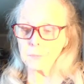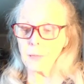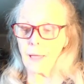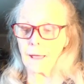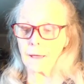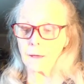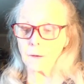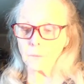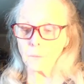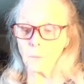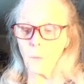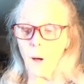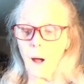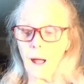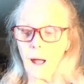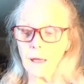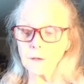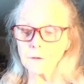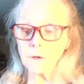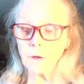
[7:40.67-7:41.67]
as black and
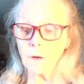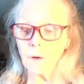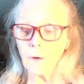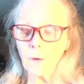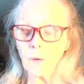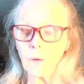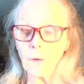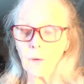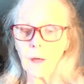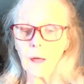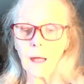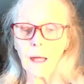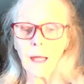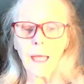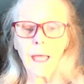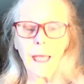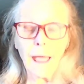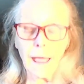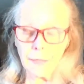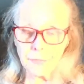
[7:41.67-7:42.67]
white,
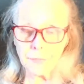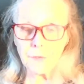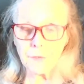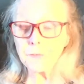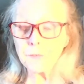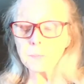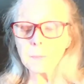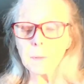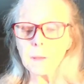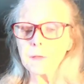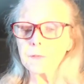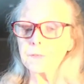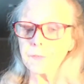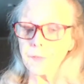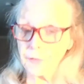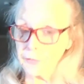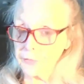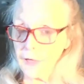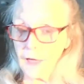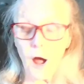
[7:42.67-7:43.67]
and this
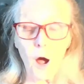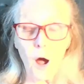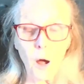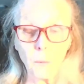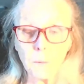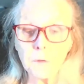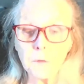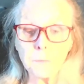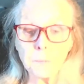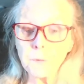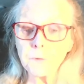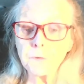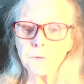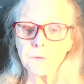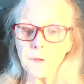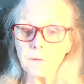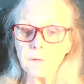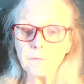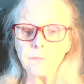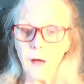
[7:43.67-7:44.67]
means that they always
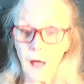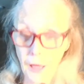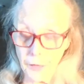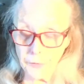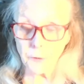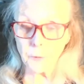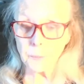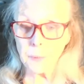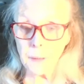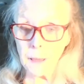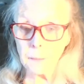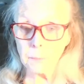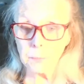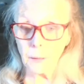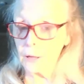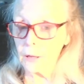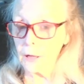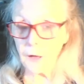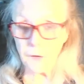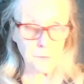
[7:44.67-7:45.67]
perceive other
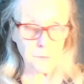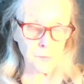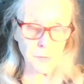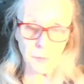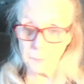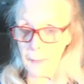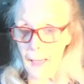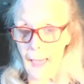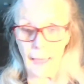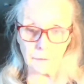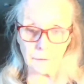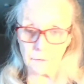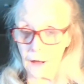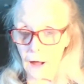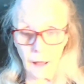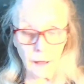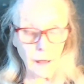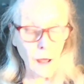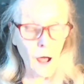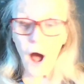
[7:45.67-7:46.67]
people as the bad
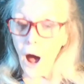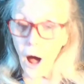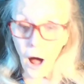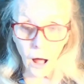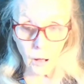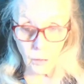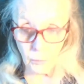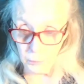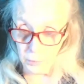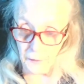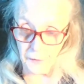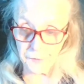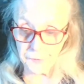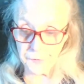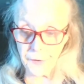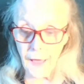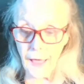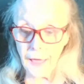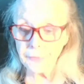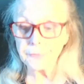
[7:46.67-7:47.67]
guy,
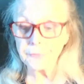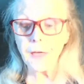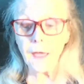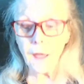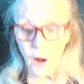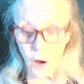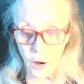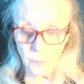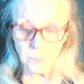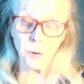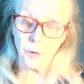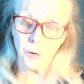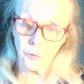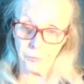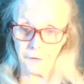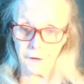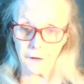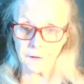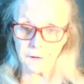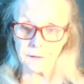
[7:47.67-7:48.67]
always, and they are
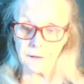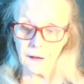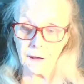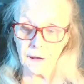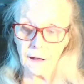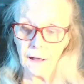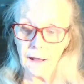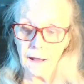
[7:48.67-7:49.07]
perfect.